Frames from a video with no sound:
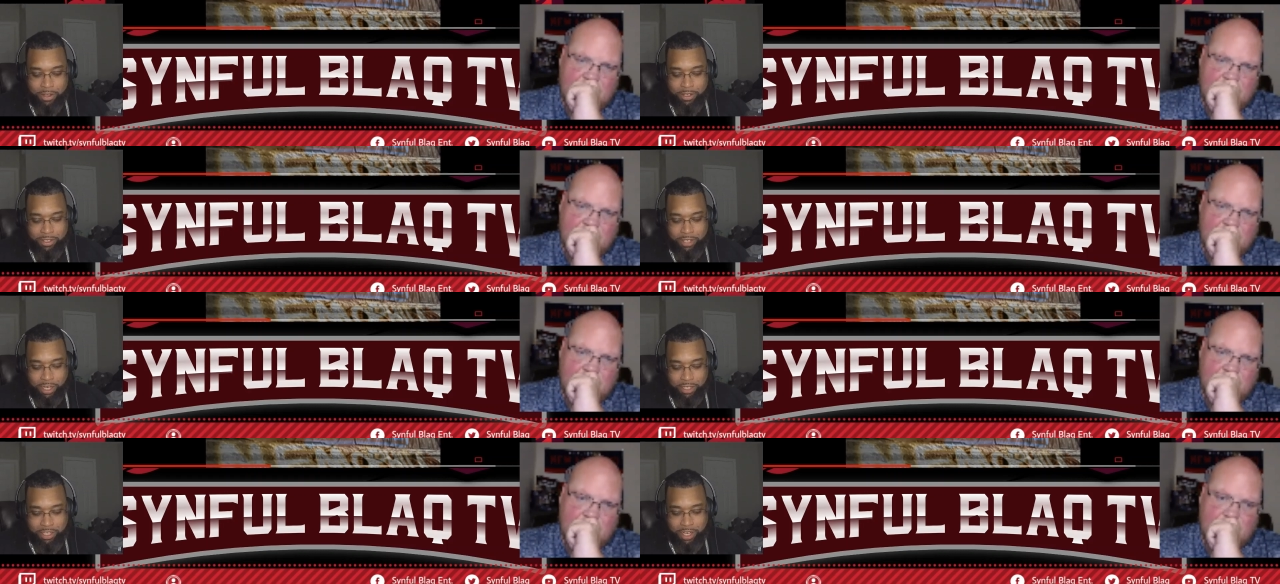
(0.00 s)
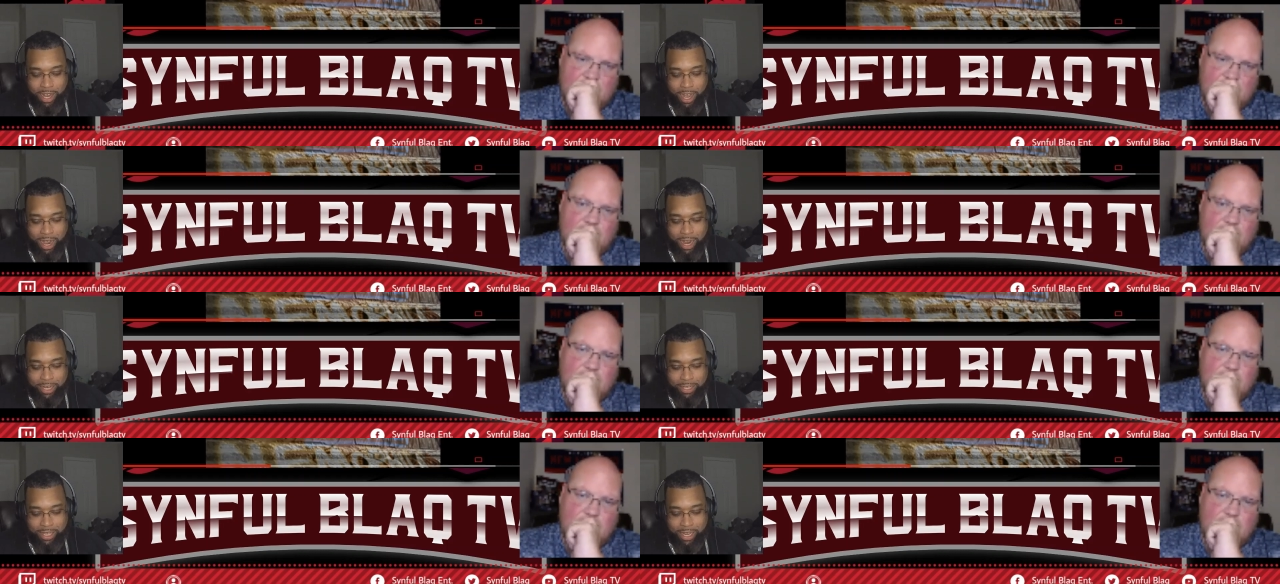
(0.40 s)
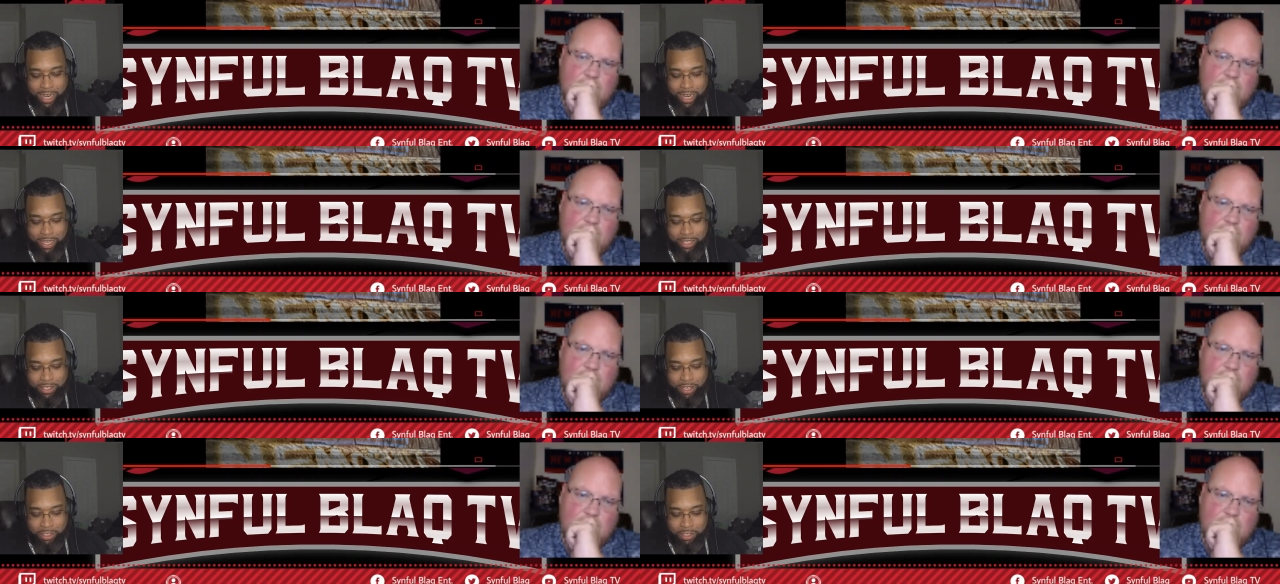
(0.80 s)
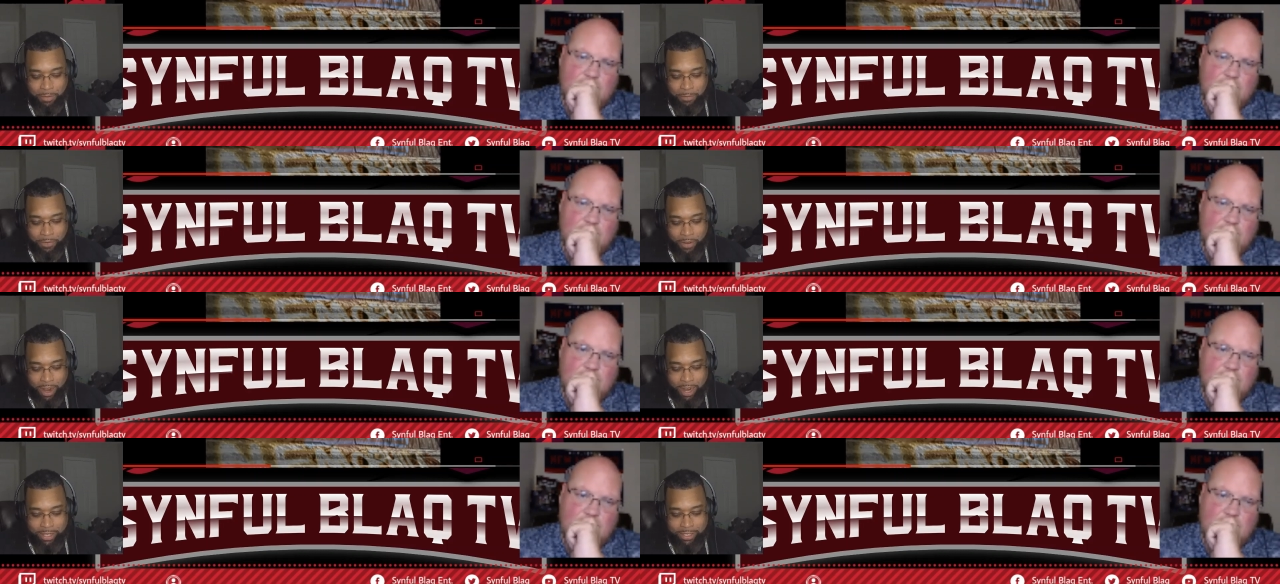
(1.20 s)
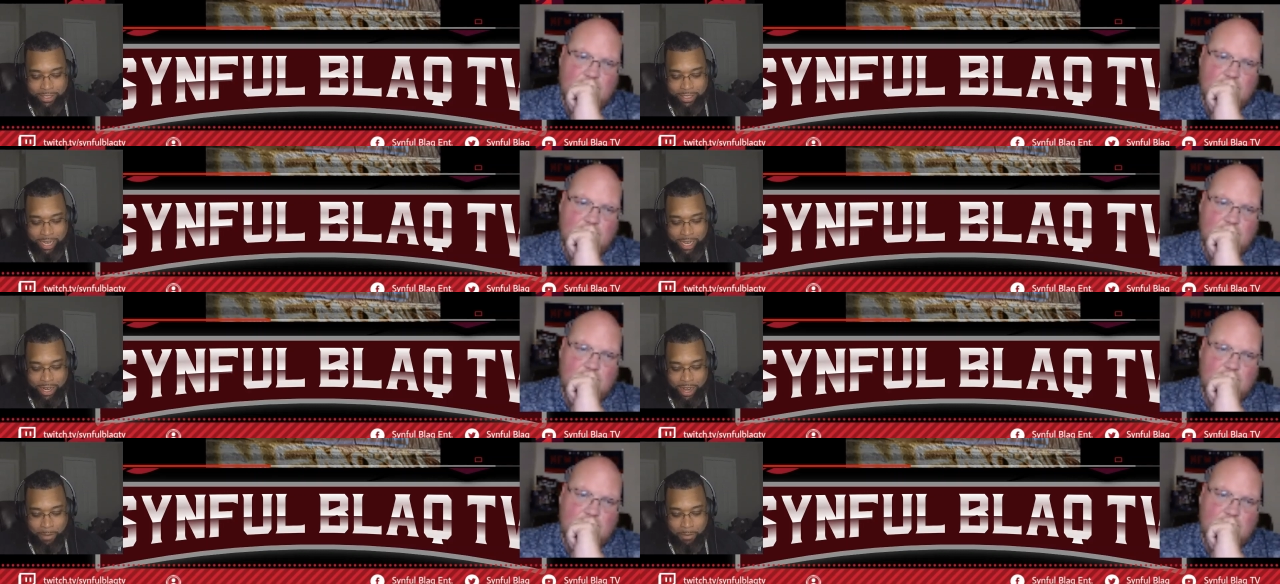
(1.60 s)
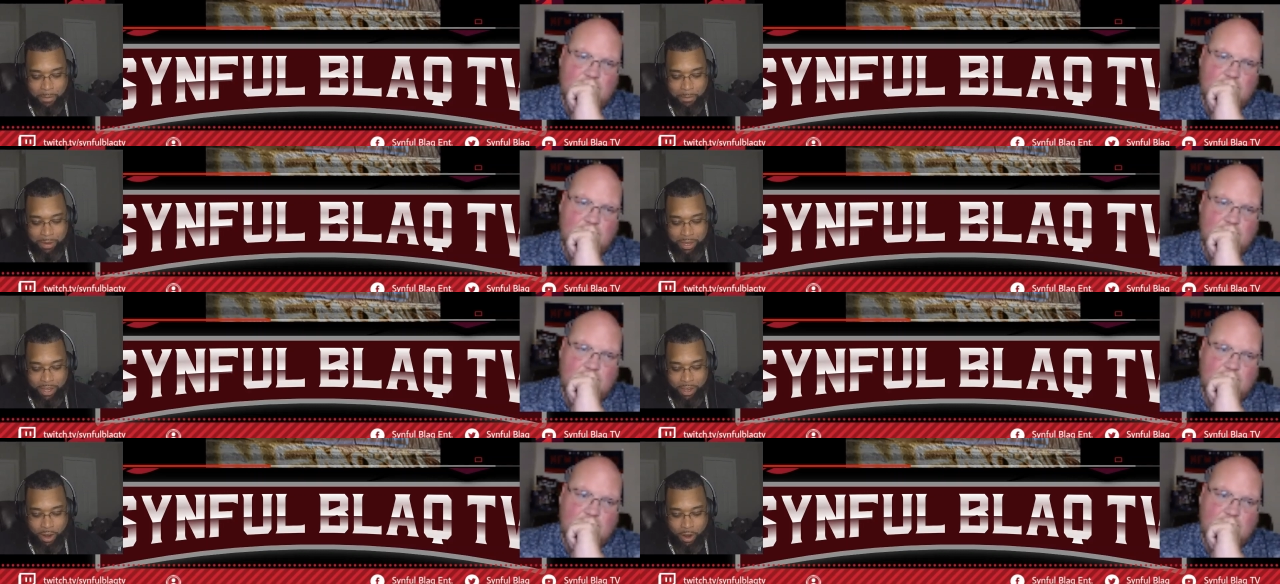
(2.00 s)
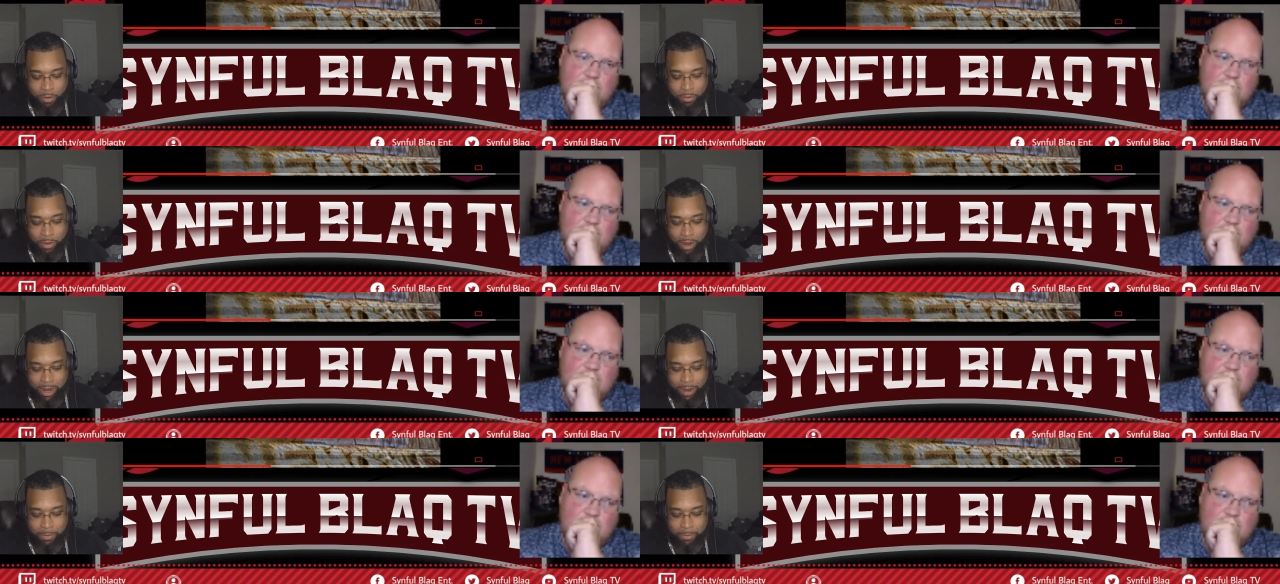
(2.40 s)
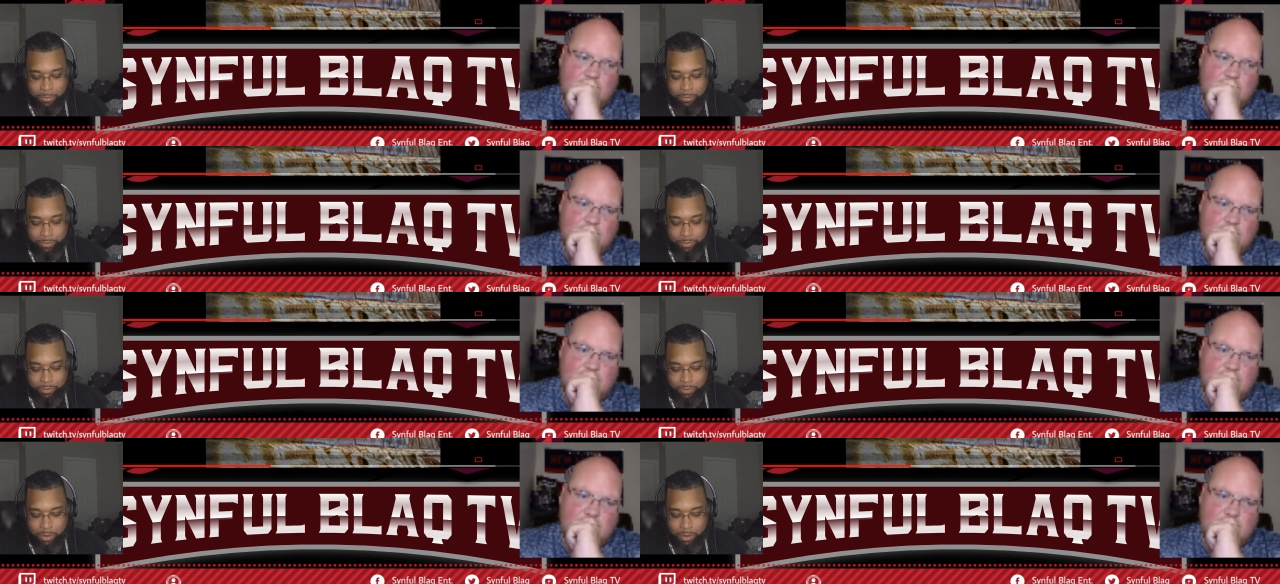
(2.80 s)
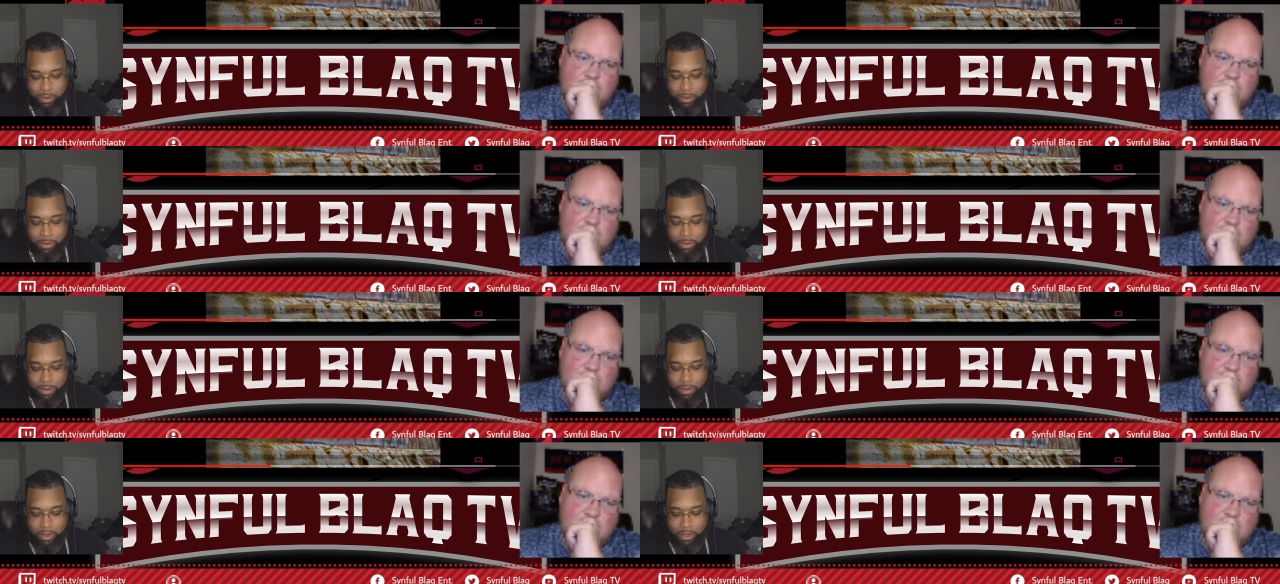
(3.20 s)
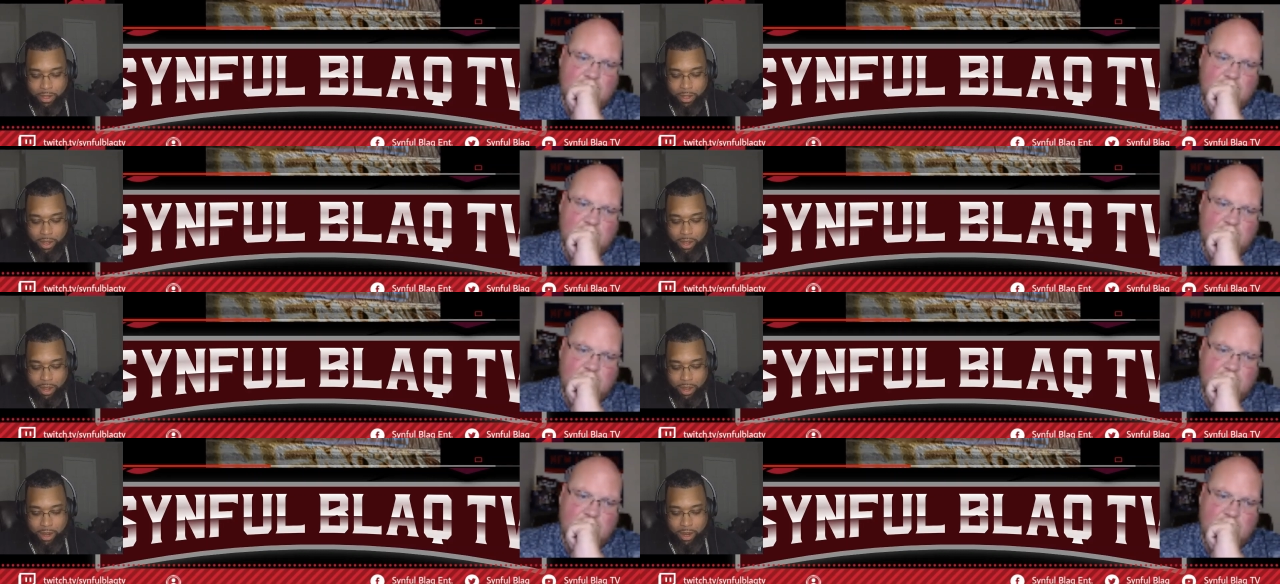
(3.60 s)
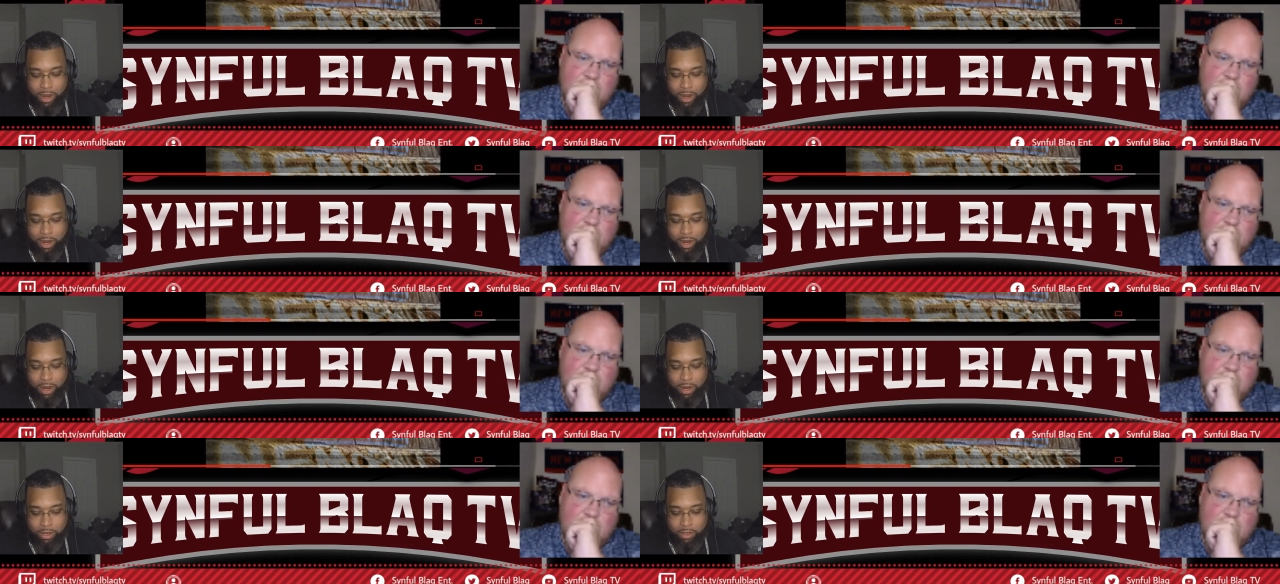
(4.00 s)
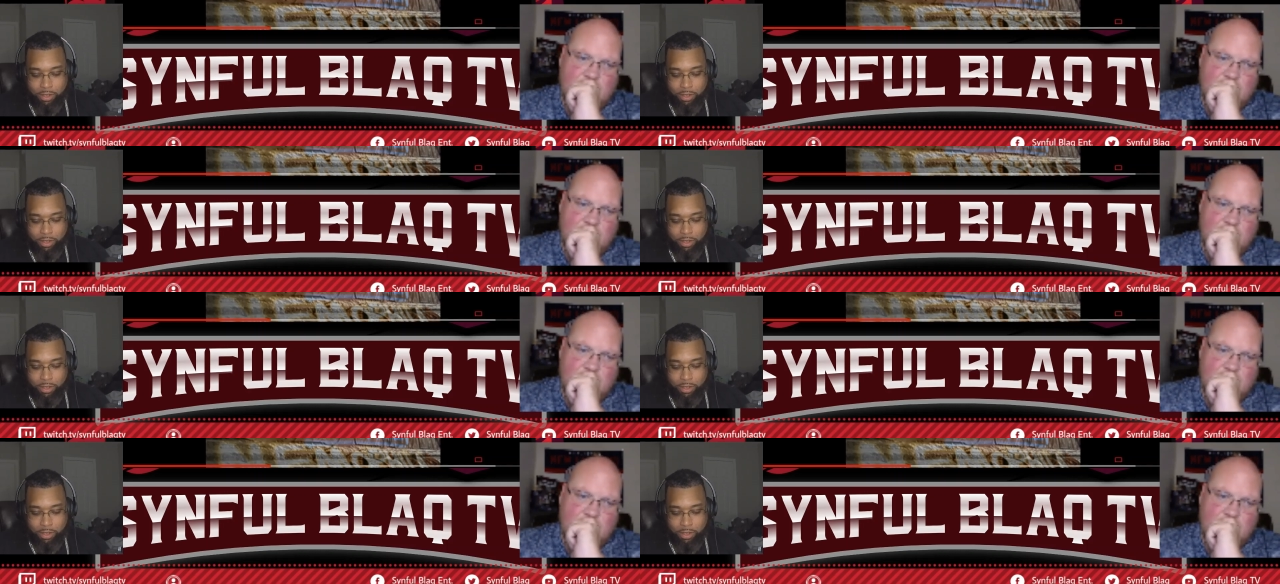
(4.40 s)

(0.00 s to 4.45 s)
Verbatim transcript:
Speaker 1: Such a high day, touch a fine sand. I'm gonna be all right." Uh,